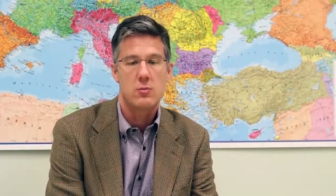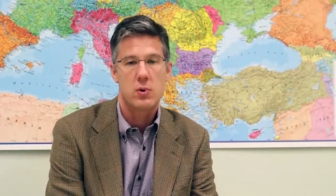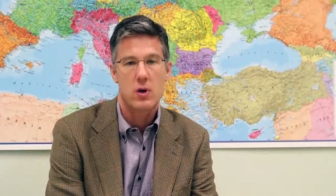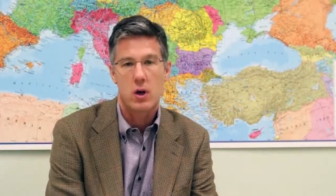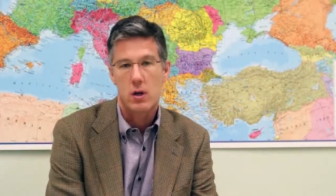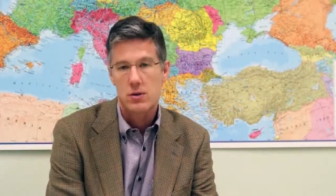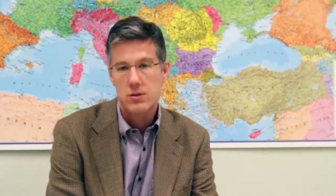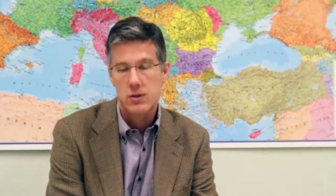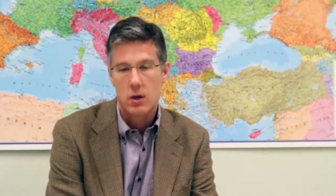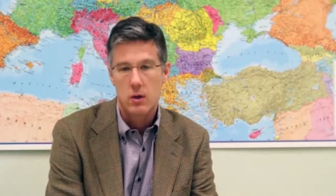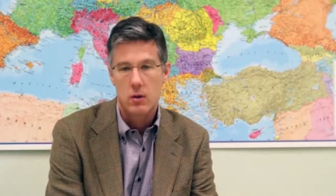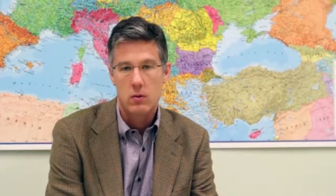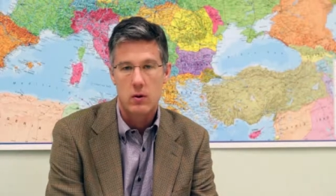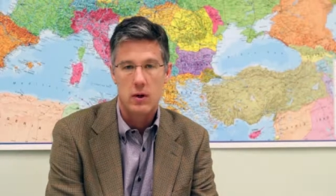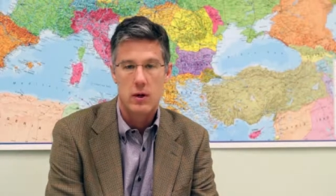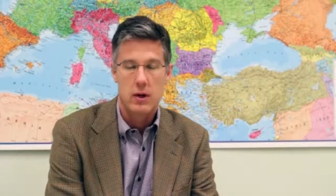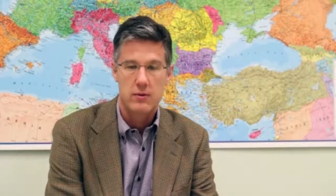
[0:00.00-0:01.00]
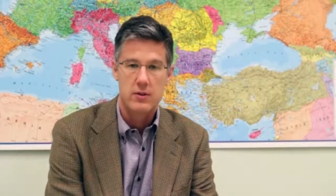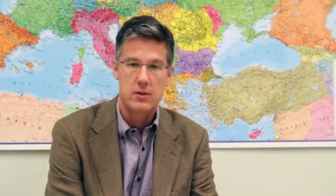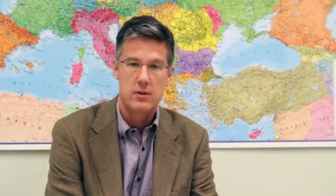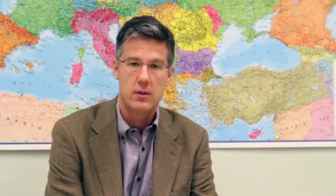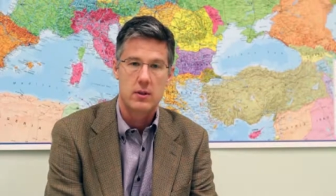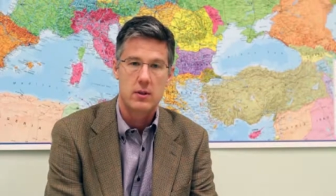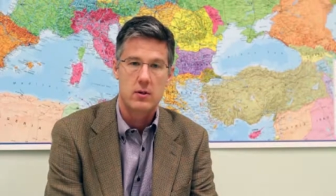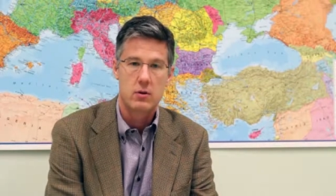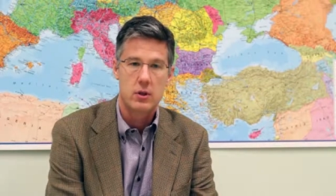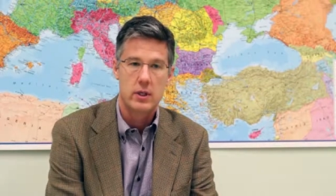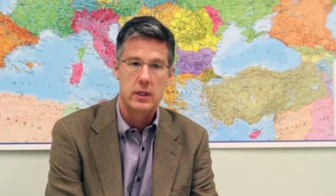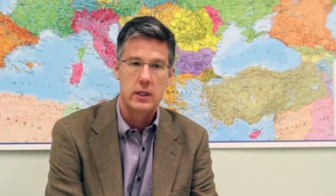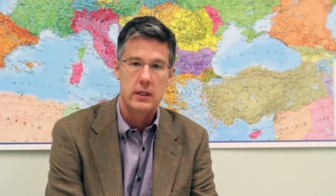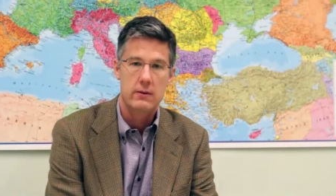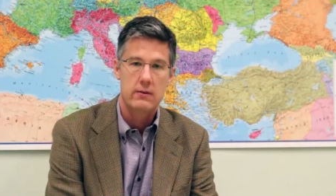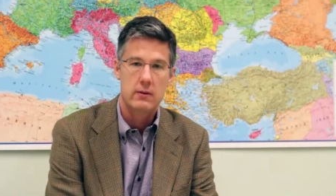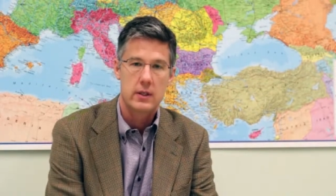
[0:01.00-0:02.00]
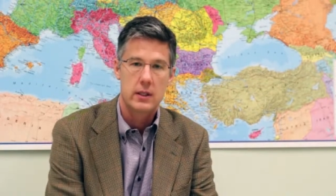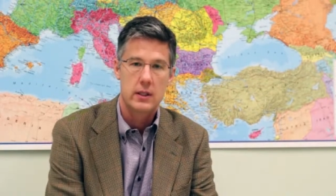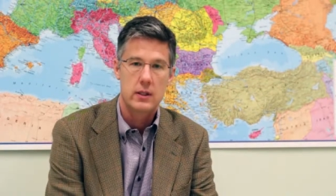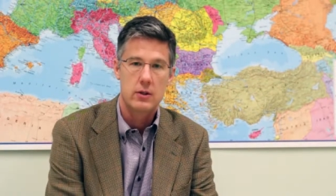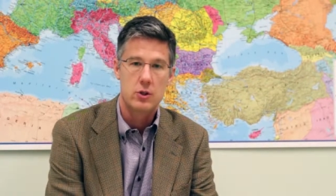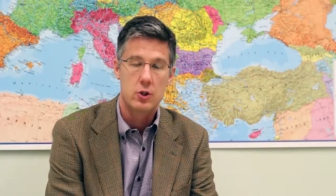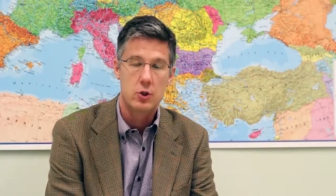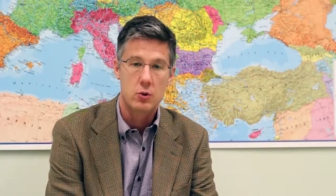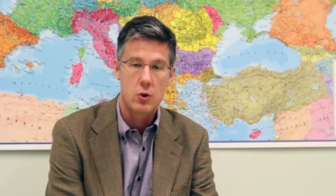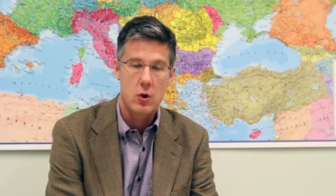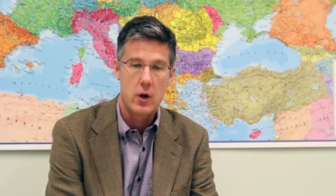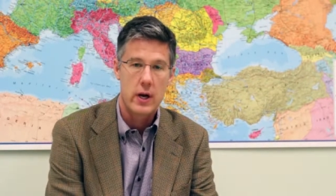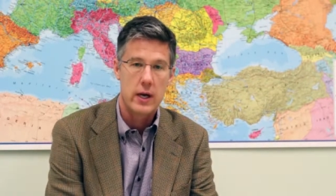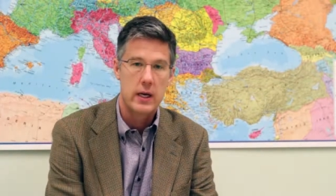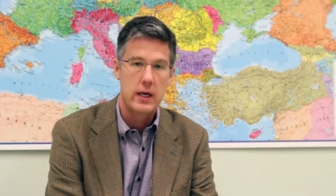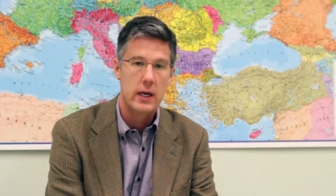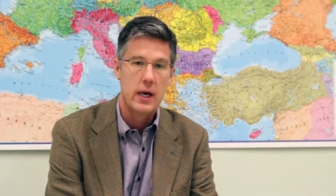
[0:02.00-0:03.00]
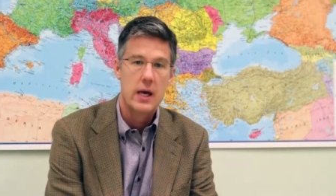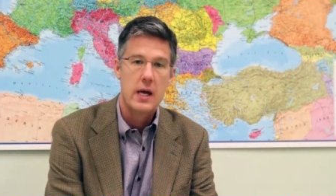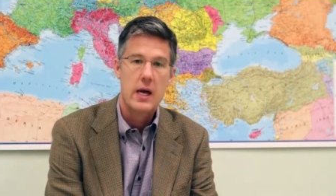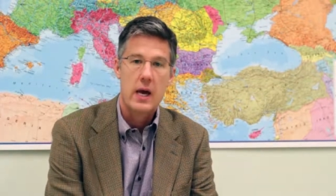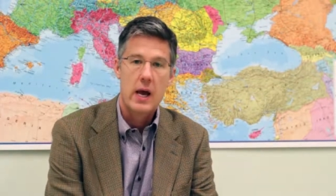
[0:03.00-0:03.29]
but also obviously they're looking in Ukraine